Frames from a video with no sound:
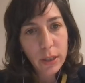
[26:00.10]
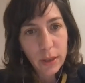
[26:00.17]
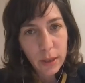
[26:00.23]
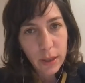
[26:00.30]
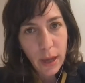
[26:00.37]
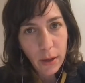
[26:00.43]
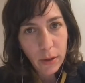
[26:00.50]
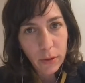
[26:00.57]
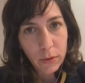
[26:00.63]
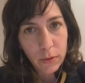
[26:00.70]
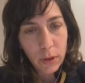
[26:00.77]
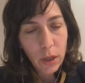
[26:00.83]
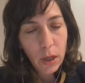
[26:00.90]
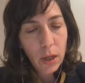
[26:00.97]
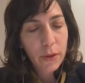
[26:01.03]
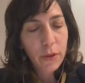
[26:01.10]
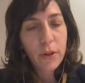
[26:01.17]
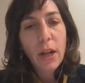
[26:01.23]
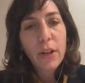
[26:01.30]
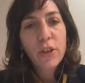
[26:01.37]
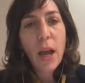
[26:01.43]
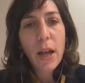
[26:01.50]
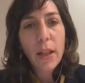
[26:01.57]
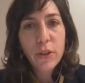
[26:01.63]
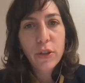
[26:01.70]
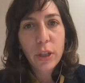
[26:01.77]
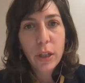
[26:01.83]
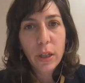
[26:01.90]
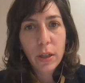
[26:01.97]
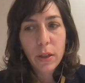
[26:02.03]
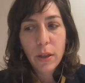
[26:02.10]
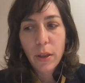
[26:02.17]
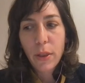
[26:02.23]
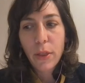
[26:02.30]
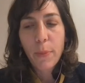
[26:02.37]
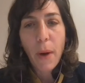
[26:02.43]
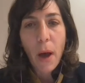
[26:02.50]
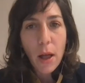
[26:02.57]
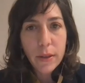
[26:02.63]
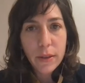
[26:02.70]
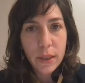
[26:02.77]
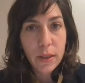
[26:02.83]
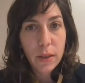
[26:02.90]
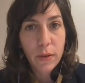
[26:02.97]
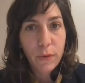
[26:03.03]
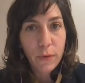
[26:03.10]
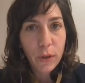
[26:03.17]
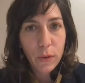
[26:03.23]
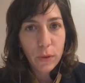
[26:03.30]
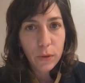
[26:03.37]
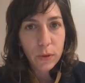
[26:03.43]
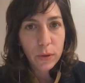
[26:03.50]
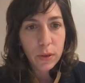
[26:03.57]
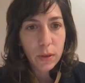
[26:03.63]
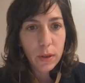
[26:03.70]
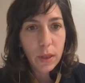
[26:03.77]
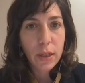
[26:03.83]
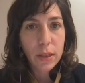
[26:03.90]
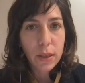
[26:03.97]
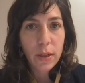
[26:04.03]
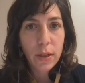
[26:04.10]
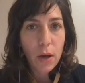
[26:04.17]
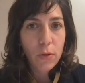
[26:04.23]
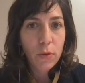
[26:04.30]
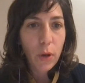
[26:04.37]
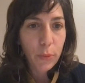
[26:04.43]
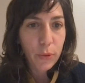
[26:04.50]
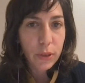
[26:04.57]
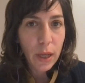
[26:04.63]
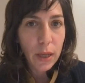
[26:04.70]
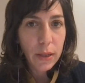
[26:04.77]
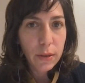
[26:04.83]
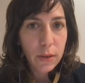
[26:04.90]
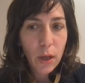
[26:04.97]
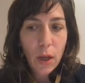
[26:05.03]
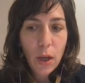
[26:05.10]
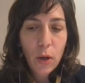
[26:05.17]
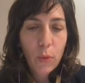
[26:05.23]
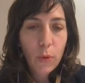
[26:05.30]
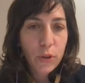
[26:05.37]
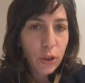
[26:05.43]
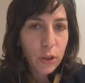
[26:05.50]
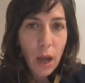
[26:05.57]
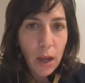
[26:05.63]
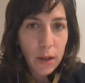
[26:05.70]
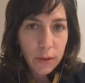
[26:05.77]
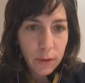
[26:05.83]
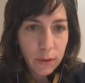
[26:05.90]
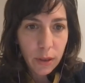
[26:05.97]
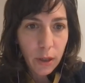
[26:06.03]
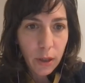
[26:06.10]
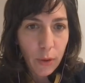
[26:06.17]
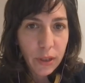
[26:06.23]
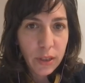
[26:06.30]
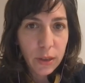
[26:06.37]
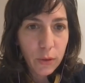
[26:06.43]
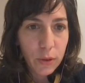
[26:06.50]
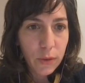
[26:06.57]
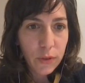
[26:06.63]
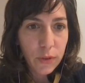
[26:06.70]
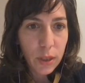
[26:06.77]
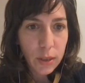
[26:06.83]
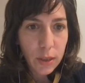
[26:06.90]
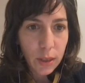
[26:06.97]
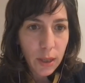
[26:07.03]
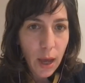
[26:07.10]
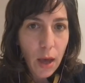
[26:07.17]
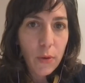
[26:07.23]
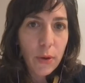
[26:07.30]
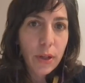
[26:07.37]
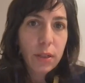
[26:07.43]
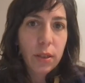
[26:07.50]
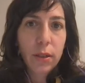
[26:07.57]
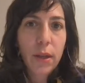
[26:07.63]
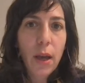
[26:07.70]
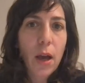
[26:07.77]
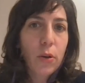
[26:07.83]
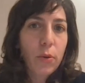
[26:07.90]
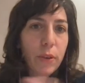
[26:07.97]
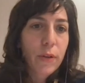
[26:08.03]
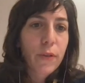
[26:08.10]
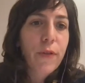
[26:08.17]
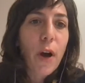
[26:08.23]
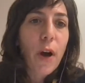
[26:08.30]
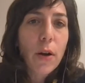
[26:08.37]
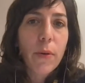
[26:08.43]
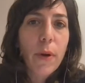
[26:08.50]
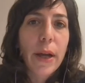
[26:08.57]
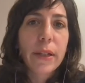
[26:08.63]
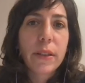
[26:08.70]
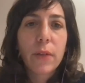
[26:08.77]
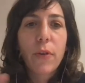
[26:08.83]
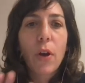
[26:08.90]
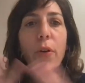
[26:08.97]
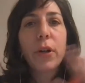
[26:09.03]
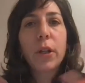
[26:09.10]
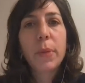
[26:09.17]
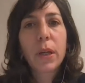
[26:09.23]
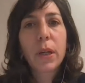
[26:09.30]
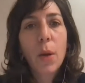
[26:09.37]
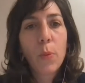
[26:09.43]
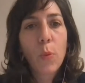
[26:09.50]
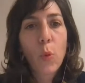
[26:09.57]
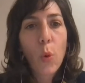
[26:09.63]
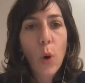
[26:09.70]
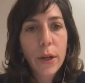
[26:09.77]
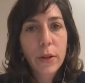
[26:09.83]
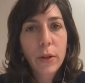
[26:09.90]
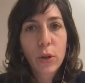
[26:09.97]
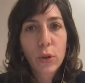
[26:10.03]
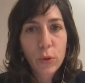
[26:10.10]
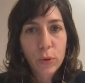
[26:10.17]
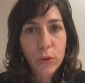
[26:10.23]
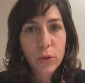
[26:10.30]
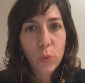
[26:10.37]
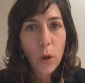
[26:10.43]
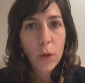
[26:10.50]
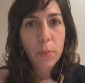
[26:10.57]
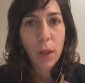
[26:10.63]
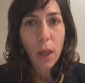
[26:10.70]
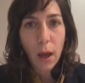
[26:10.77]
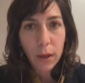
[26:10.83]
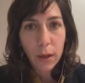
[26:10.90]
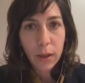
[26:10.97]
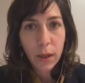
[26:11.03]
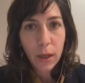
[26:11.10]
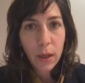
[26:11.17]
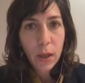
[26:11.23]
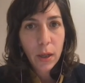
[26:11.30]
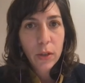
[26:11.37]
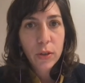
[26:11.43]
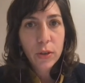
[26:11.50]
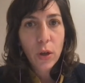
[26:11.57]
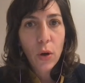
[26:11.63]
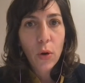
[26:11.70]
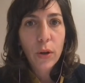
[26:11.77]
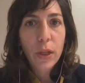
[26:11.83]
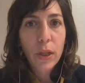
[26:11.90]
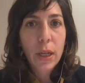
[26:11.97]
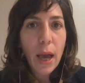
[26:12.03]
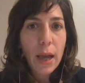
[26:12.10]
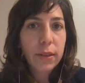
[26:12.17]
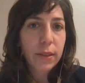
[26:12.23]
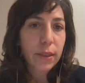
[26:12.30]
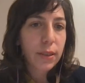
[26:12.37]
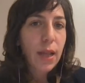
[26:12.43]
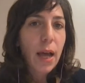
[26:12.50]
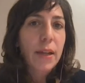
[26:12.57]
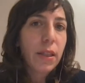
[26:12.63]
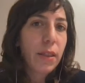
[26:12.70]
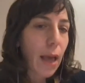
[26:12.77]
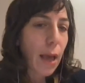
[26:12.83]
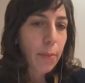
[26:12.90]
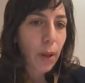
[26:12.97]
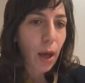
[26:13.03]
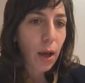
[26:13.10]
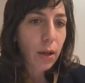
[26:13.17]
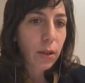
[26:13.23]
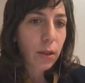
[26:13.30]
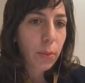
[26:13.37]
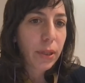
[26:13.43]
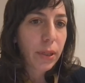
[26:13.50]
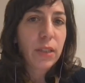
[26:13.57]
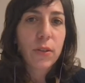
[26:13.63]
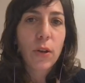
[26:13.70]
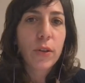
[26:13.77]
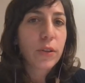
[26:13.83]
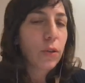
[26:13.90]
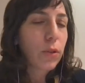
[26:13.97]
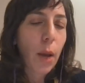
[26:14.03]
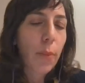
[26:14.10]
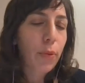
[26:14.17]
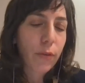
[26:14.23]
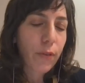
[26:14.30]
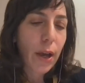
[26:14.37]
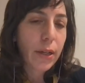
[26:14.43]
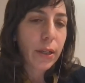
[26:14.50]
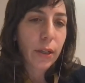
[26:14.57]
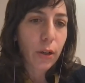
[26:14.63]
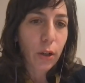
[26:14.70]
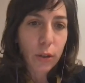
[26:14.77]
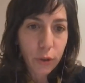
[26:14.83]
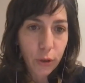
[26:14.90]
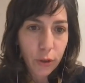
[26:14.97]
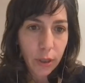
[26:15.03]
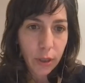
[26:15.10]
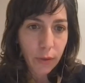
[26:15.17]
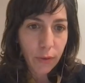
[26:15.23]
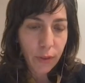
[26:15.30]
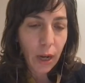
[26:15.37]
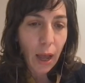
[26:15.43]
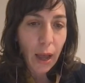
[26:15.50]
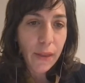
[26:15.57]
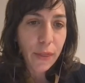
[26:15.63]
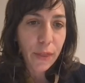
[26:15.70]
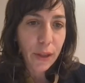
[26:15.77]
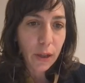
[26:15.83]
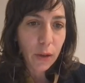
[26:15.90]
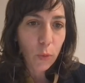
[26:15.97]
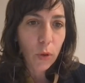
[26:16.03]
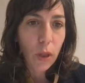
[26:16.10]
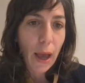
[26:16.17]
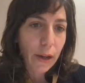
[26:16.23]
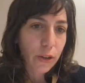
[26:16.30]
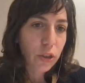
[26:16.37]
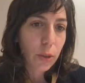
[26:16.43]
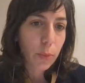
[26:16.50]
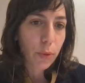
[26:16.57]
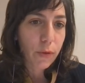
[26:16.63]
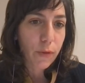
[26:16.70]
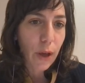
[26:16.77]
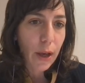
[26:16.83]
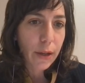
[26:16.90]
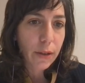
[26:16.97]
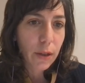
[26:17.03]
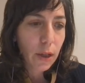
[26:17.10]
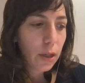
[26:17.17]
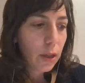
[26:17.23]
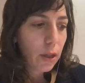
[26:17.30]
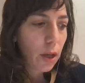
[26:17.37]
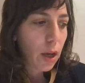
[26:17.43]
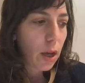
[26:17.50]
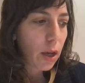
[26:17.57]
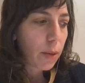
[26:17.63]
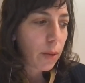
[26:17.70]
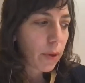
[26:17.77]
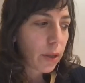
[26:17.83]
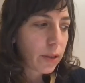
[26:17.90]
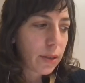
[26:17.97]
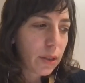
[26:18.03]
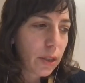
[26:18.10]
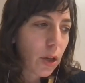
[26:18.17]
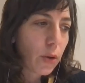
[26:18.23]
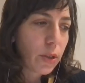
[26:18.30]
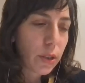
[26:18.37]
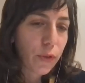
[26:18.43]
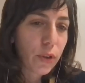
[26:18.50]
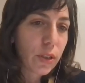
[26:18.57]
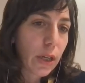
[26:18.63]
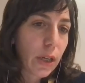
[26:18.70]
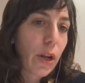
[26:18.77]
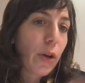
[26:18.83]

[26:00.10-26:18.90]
Netanyahu. They're not challenging the policies and the views that Netanyahu represents, which are not, exclusive to Netanyahu. And Netanyahu and the far right have already become one gush, one bloc. So Gantz is not in that bloc, but he's also not providing an alternative that I think will actually provide a different scenario.